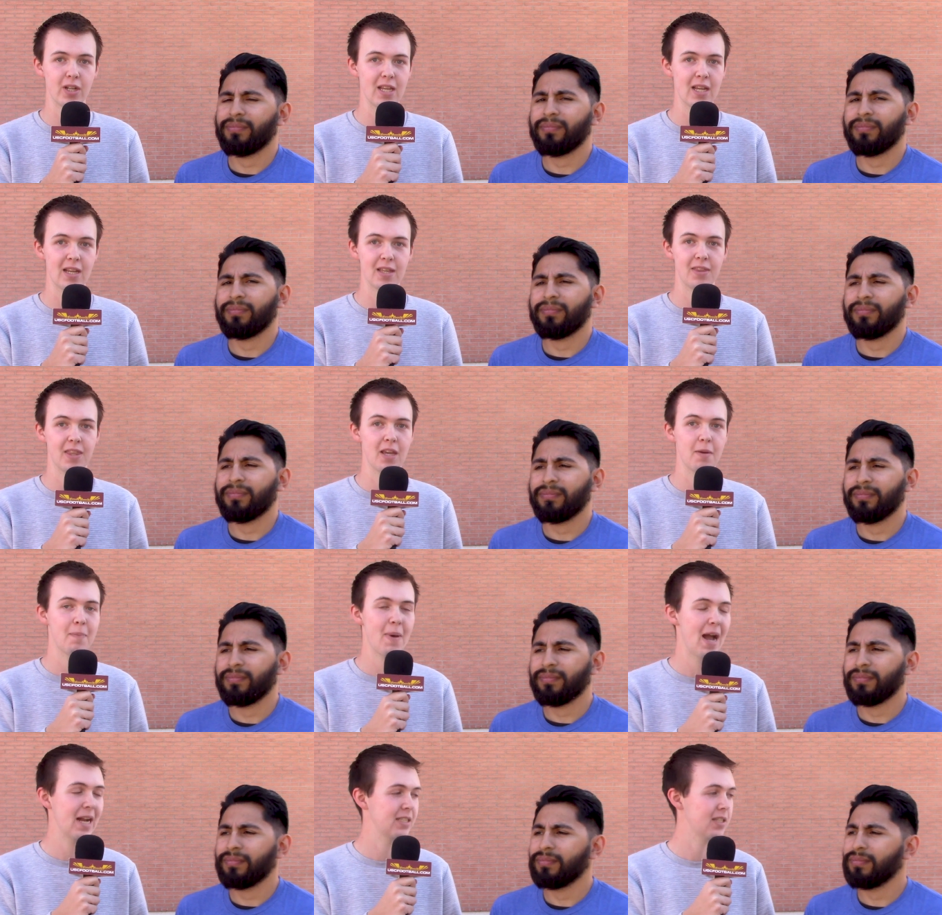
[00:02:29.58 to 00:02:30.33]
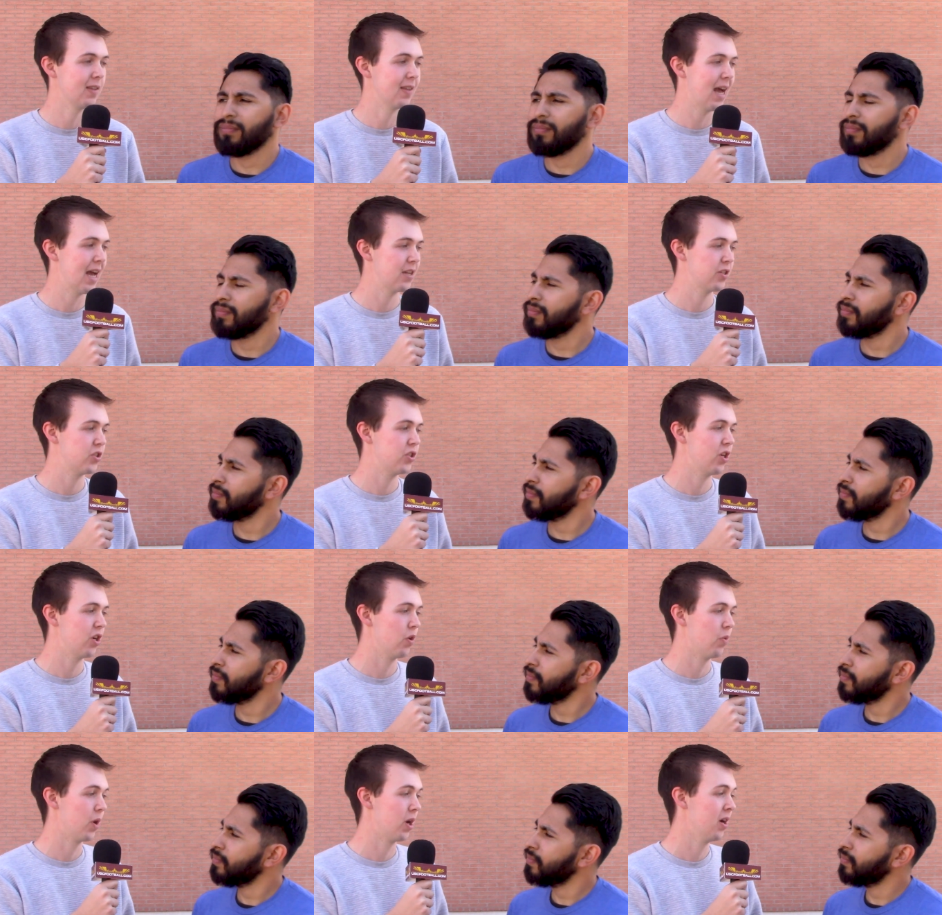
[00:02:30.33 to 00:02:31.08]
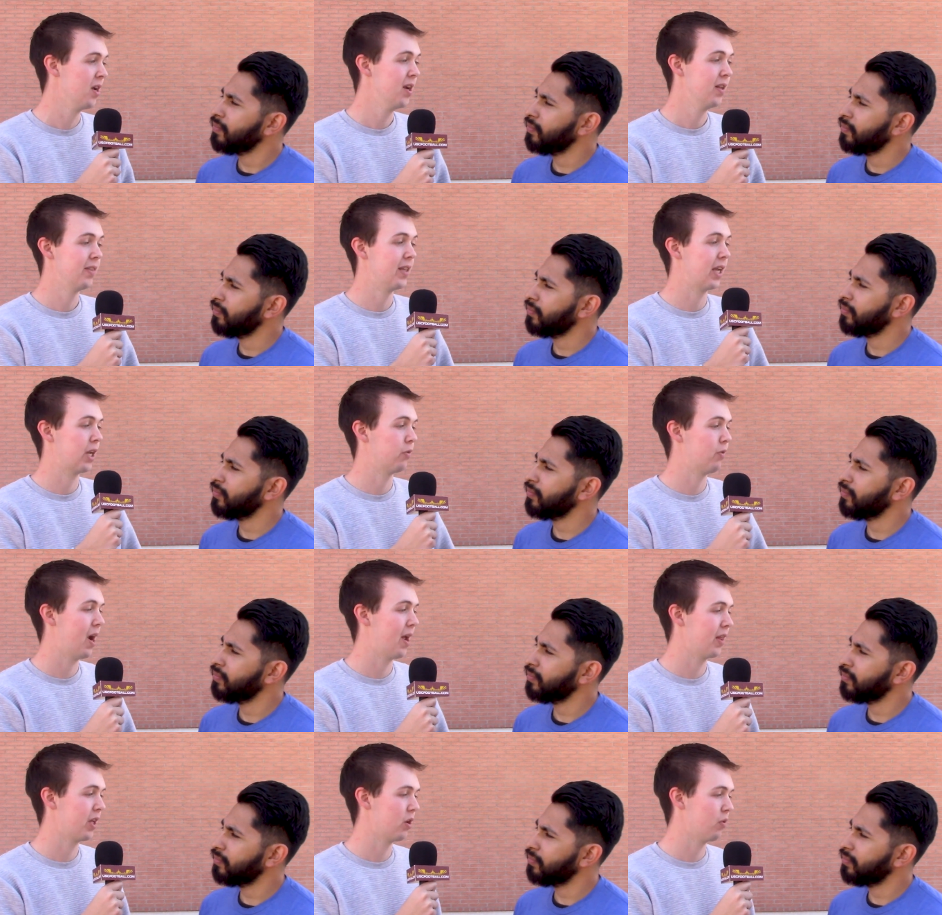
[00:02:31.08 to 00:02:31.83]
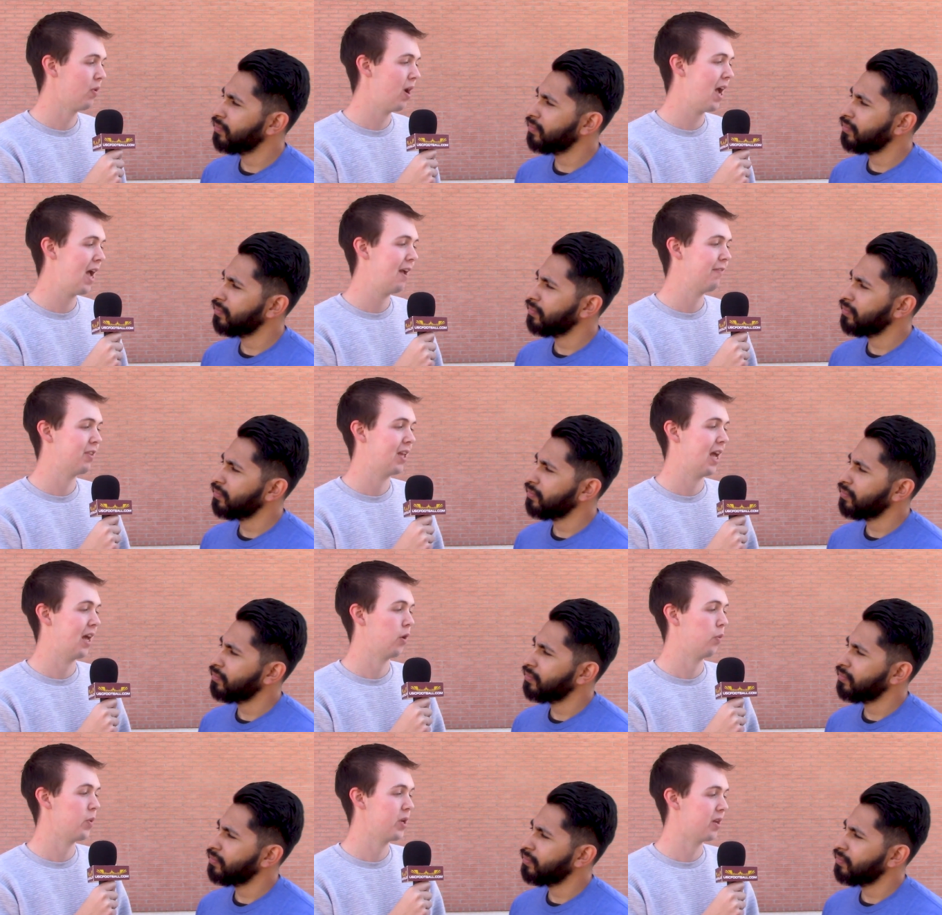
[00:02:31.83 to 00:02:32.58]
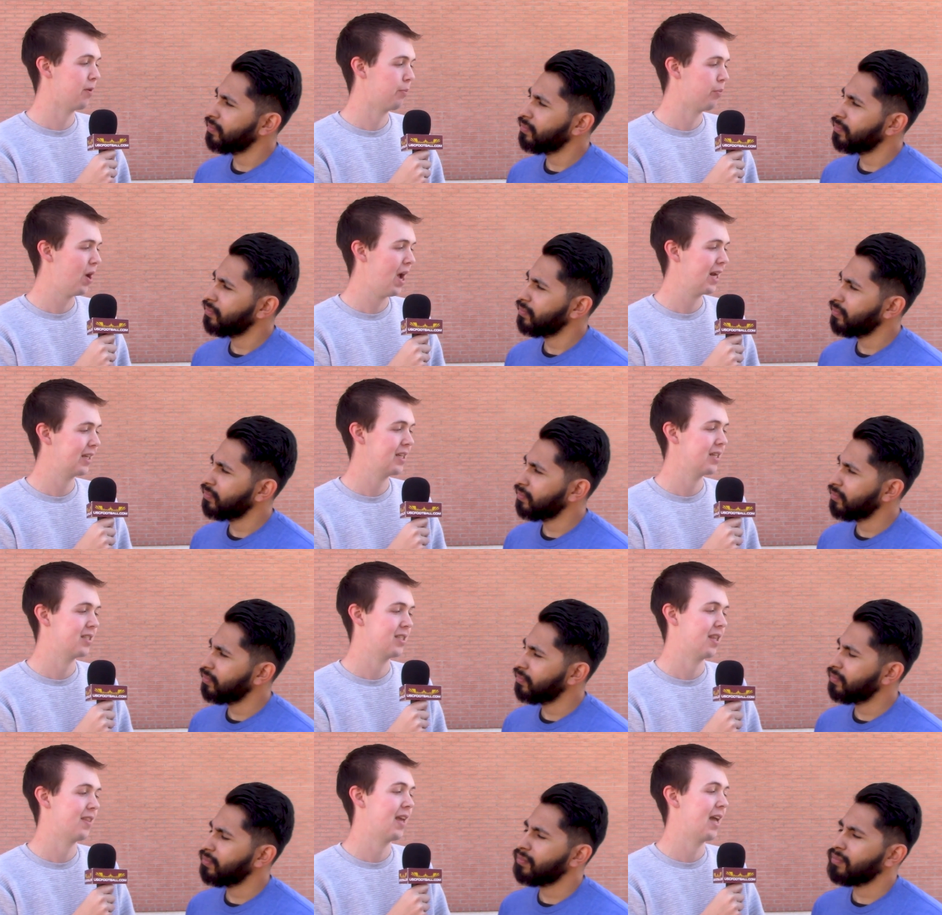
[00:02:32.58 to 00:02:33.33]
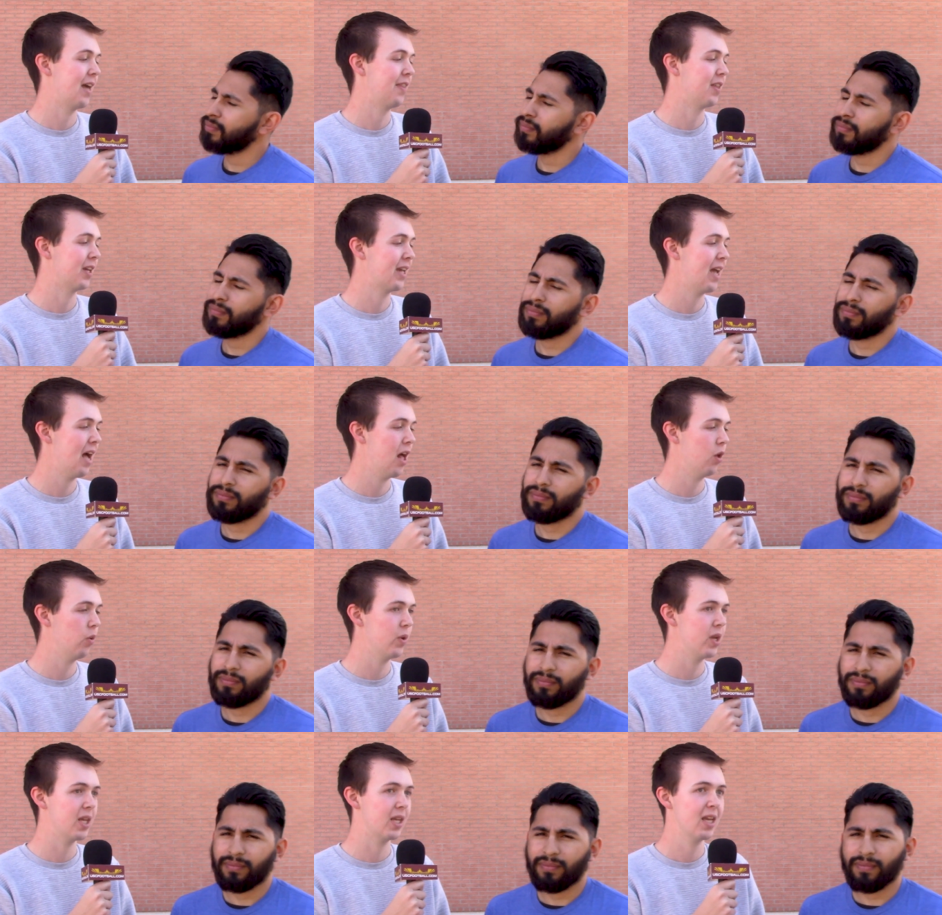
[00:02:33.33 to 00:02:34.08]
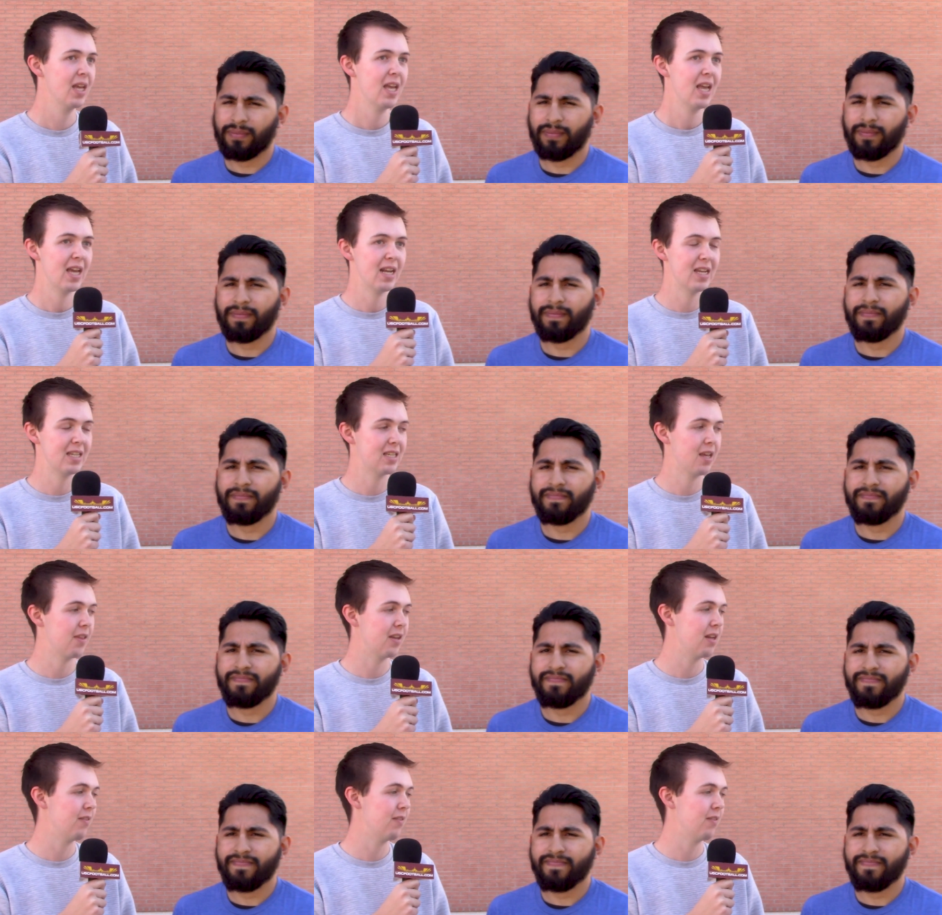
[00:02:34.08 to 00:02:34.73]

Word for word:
Speaker 1: he can think back to last year where Lincoln Riley arrived, they had a week of practice, then they had the Cal week, and he said that